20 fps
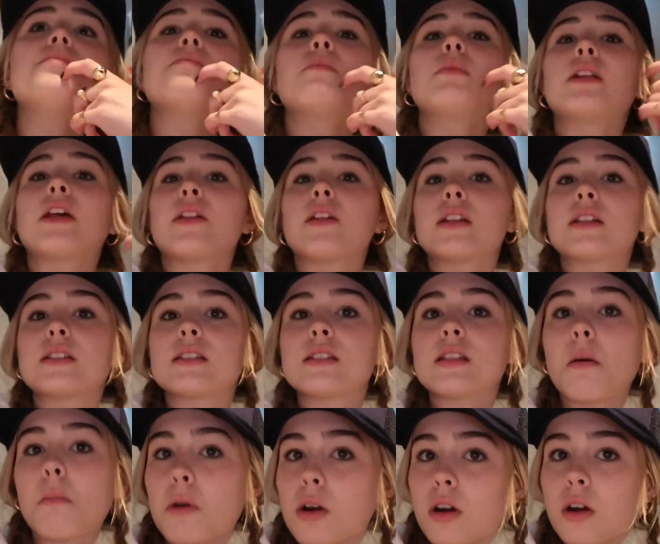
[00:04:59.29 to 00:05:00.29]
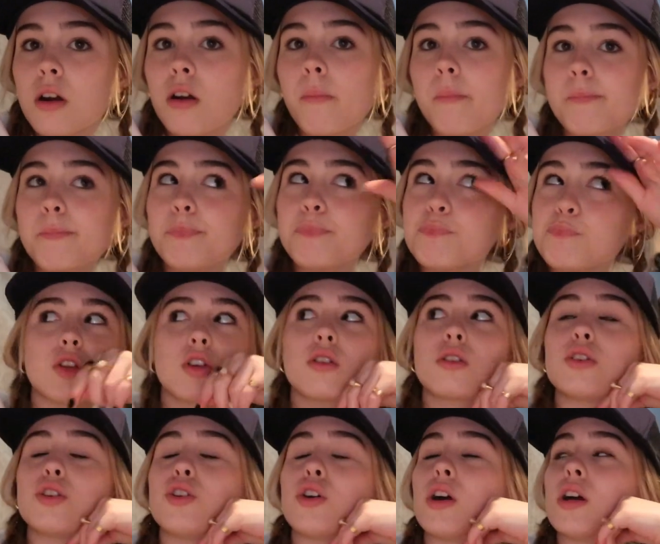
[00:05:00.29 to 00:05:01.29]
But now that it's summer,
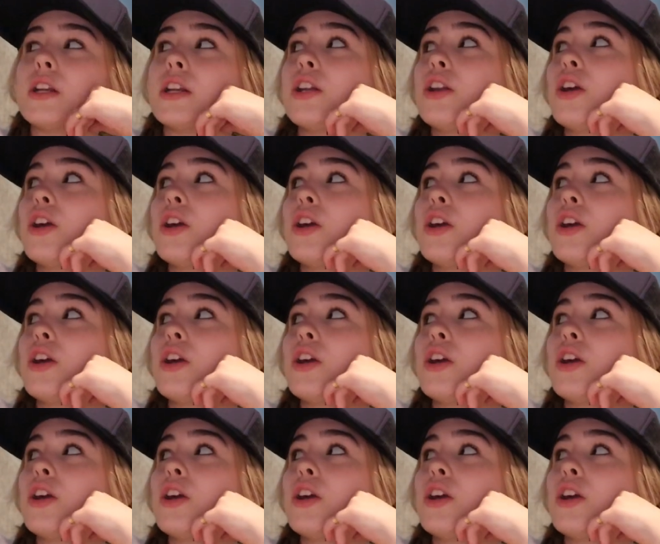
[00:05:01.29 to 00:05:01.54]
you already